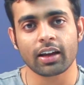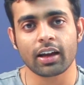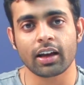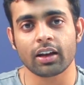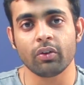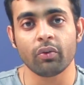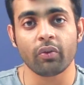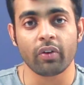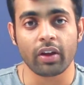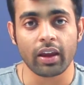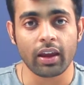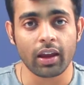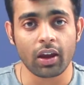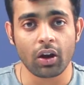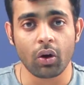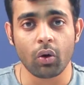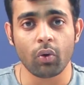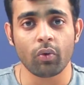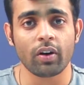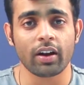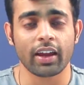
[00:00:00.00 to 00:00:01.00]
convey
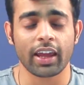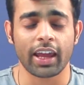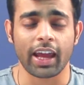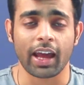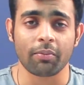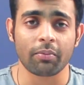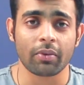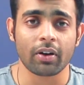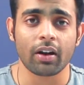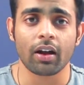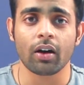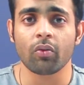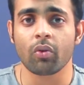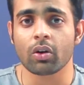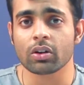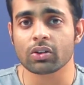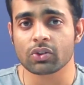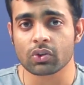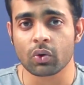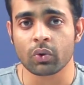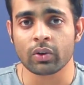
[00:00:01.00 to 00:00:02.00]
over camera
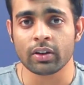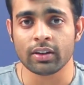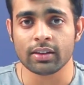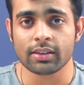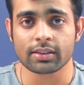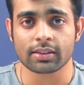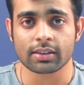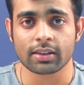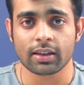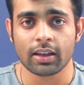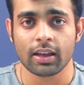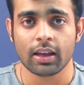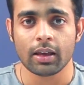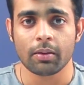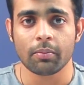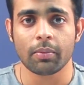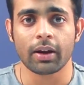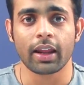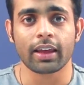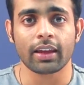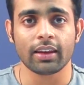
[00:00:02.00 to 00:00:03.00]
what Zone is,
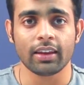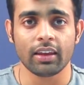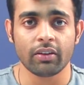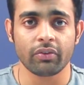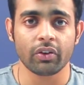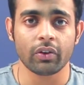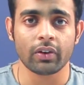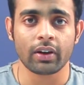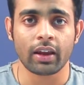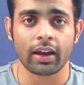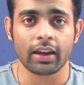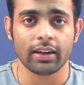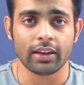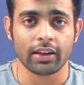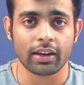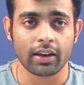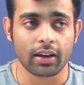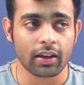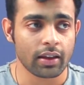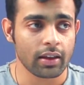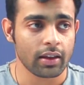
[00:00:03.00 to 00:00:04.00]
but I can give you an
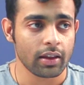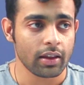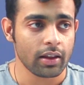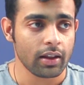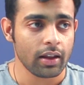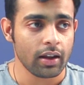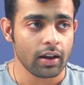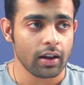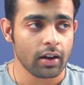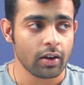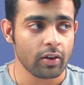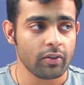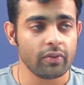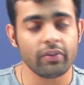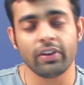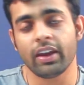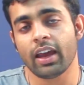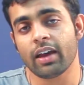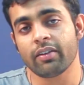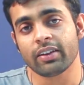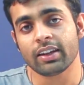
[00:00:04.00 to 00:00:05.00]
idea.
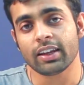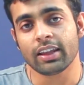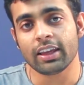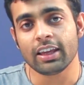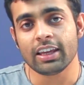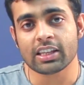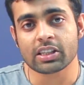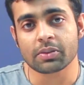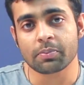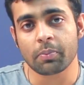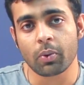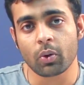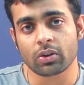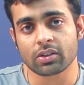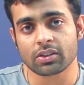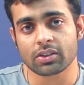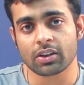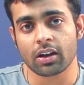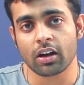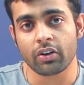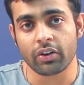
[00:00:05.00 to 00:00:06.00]
We have an
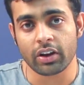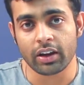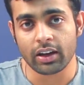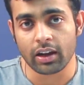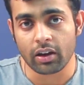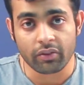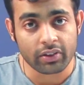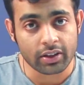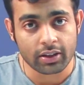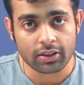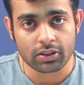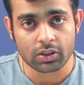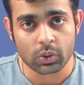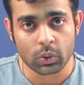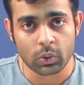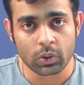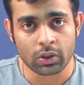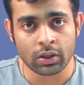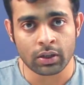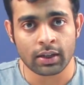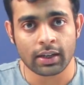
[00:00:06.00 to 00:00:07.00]
esports arena within
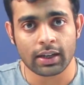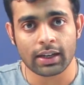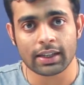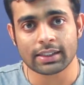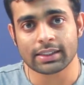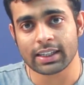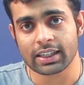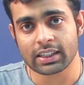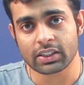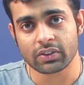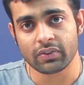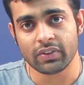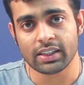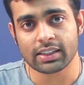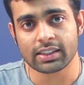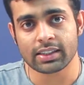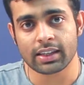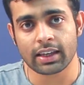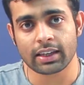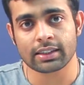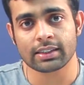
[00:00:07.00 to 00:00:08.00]
Zone, a
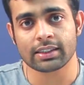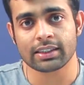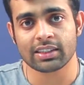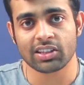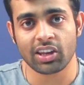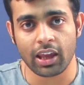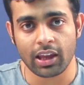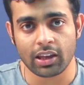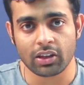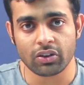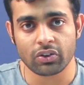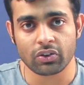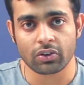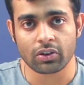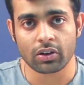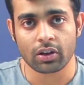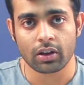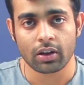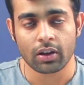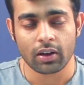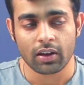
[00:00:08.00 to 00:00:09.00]
6v6
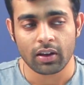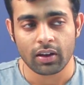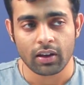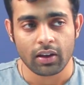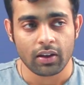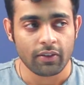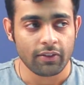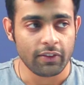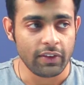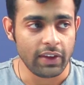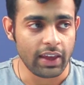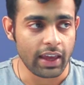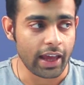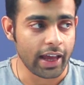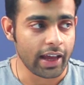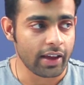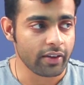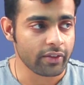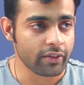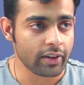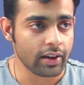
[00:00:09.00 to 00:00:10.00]
stage. We
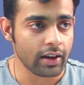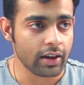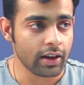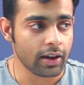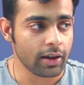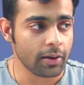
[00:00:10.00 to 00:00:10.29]
have